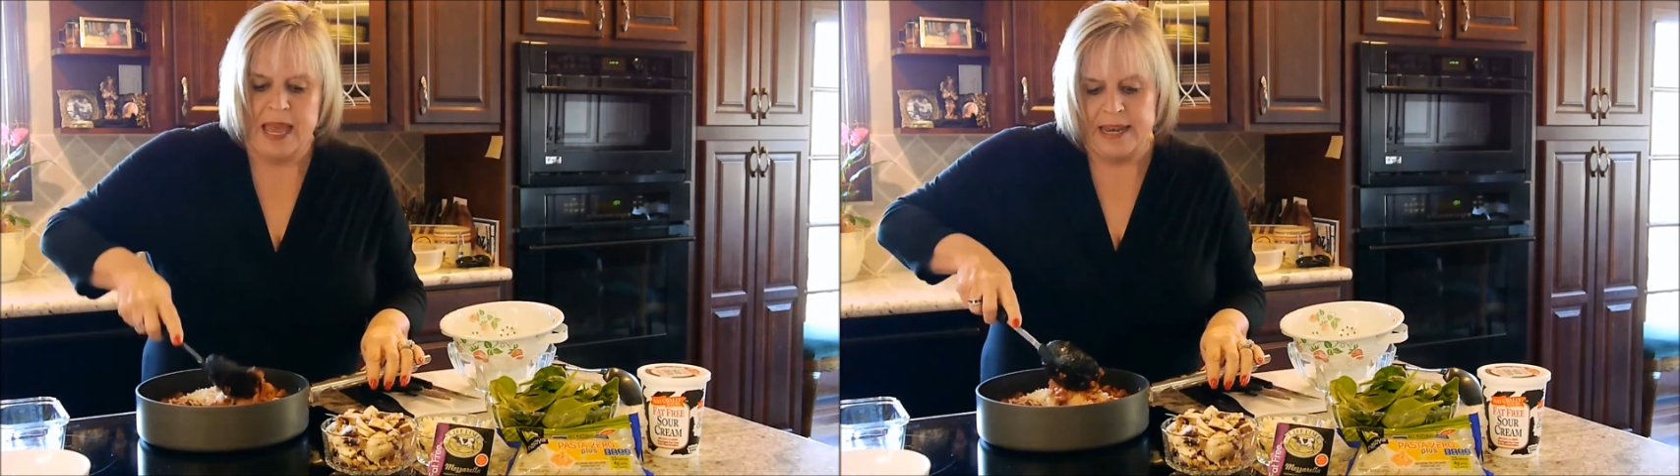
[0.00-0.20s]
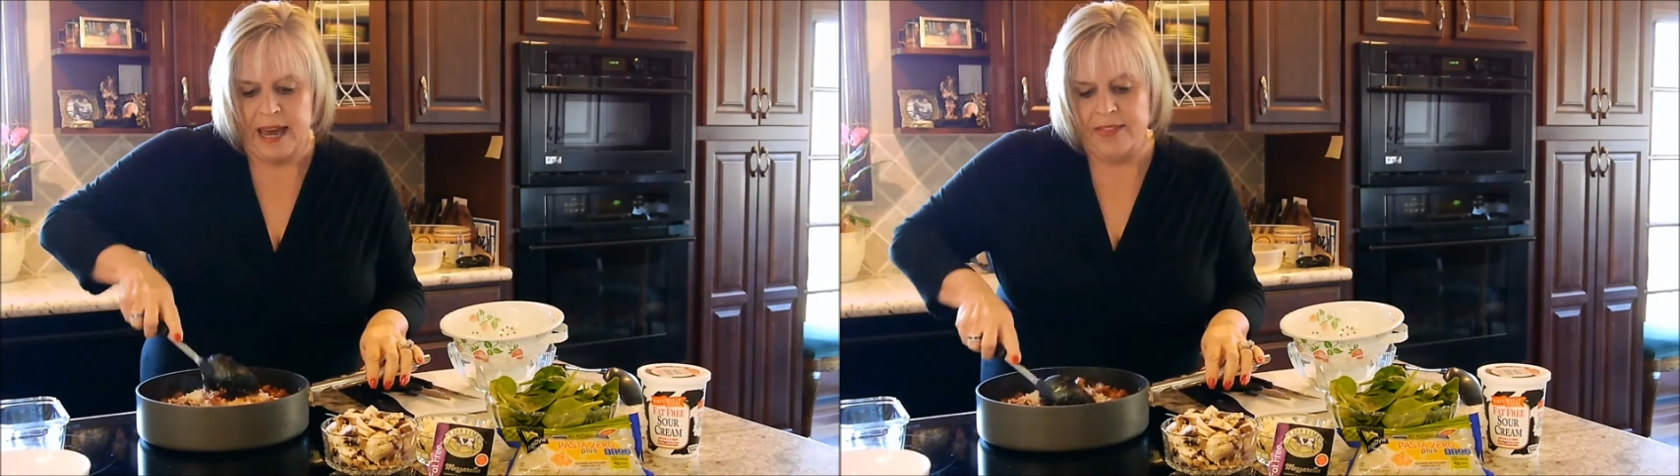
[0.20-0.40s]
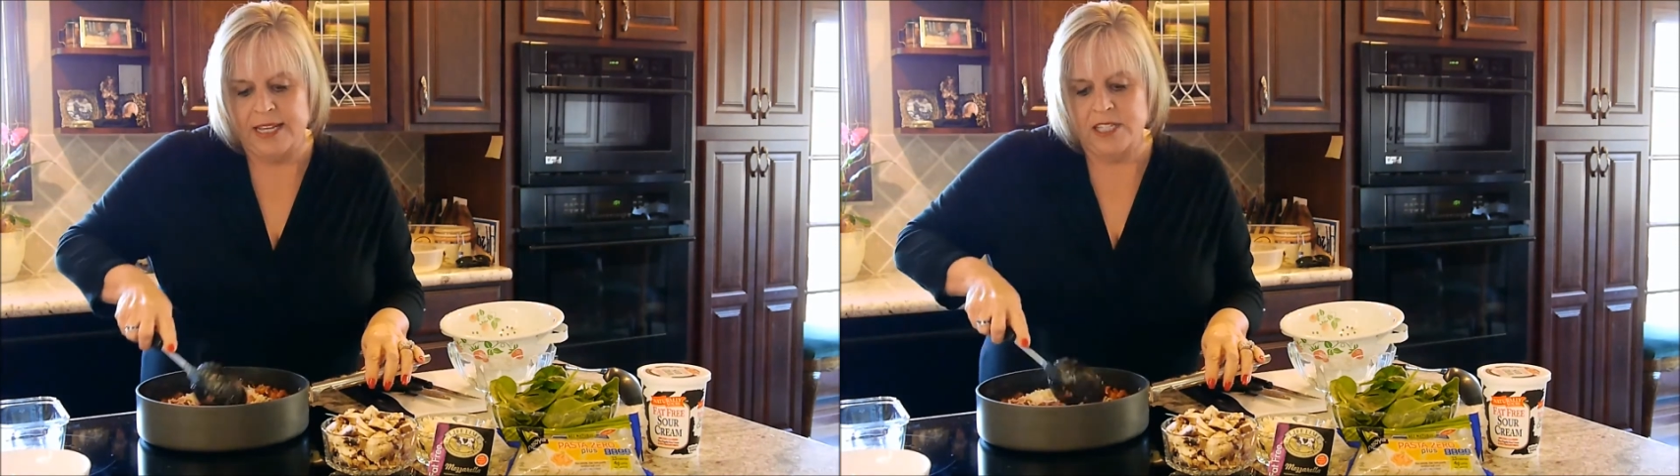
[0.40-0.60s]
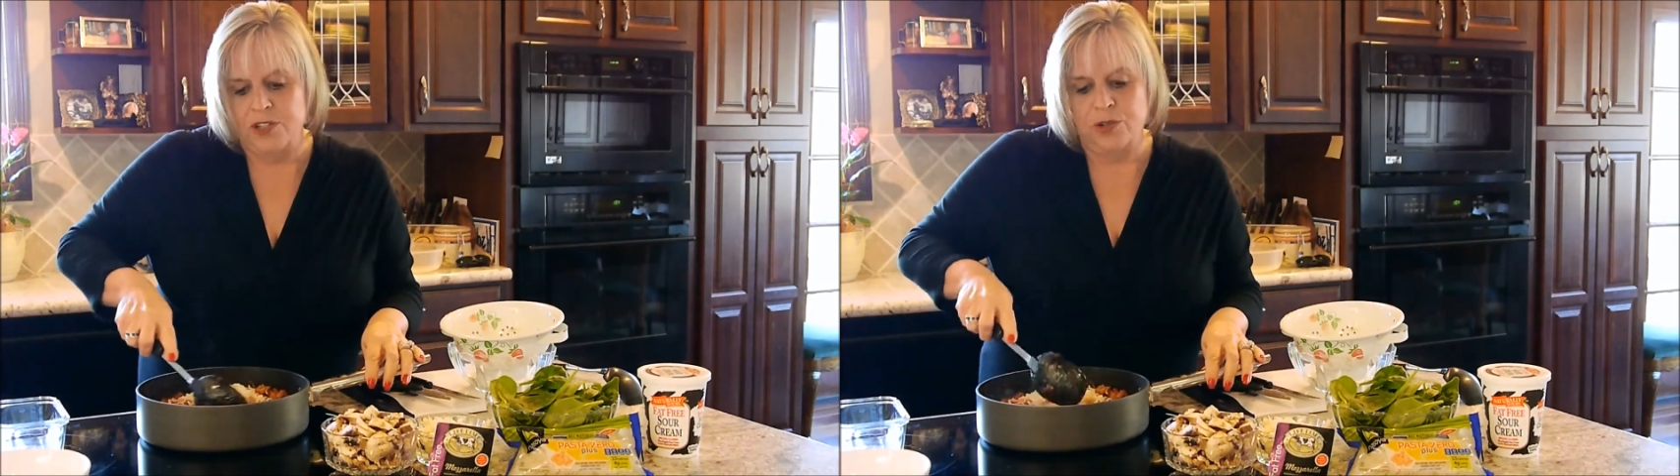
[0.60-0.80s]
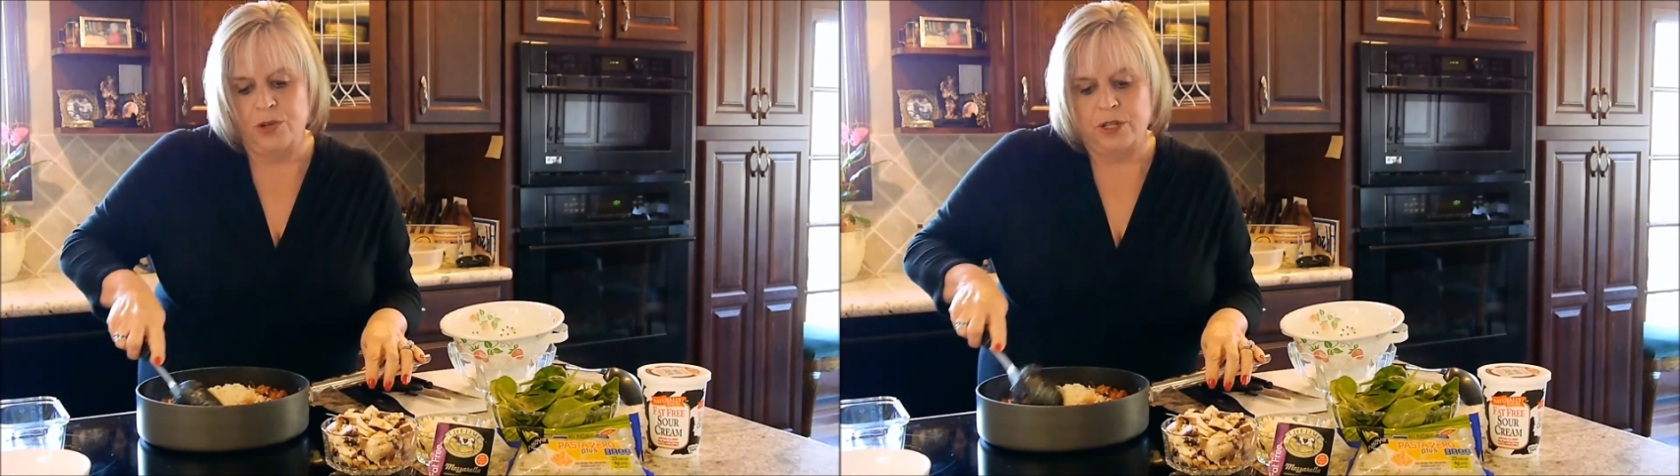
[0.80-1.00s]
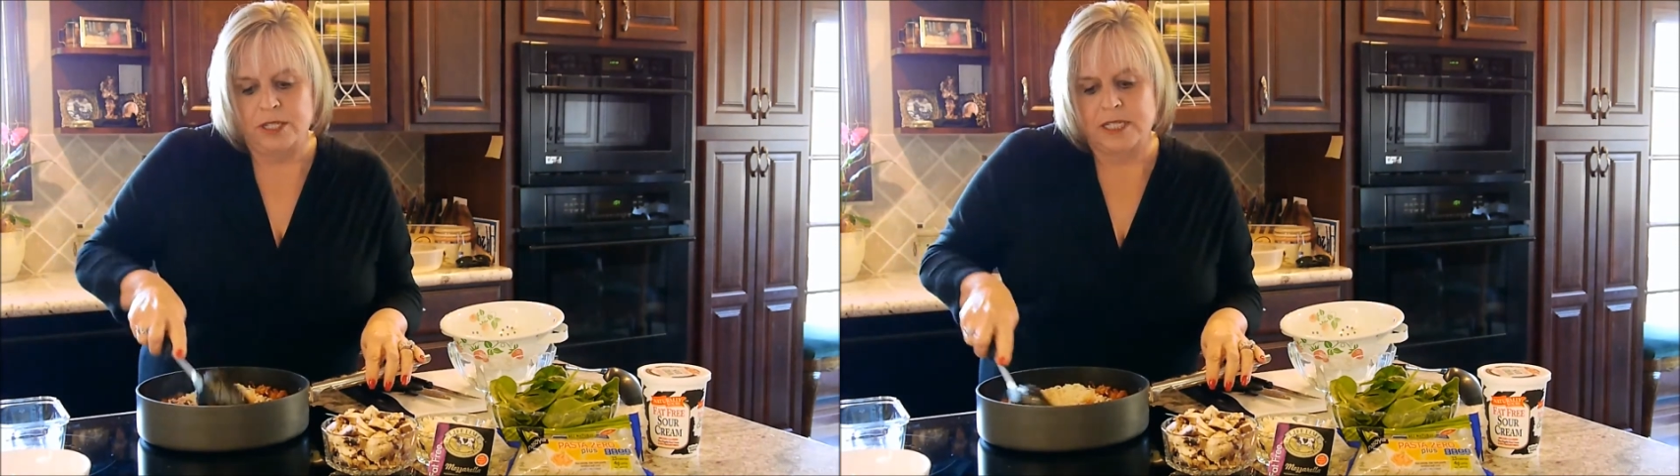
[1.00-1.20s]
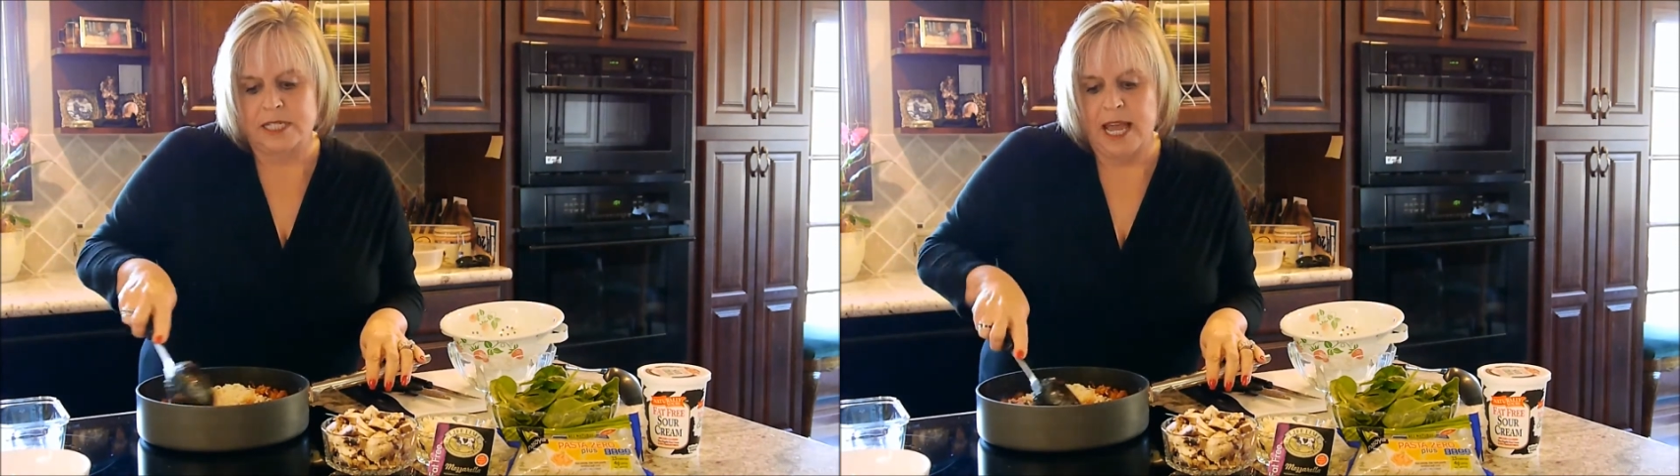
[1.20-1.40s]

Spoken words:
Now these noodles